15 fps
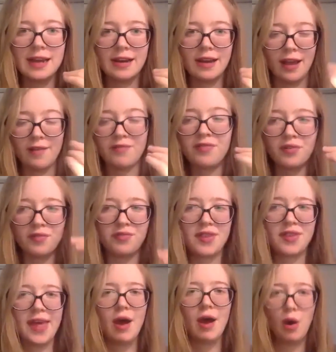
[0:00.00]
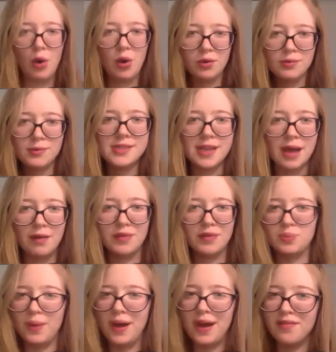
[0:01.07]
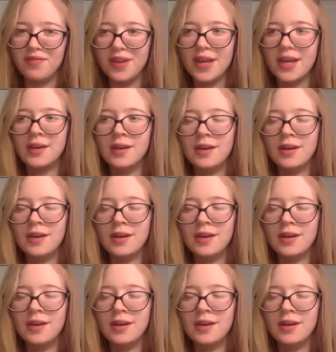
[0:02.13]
like for their own selfish benefit.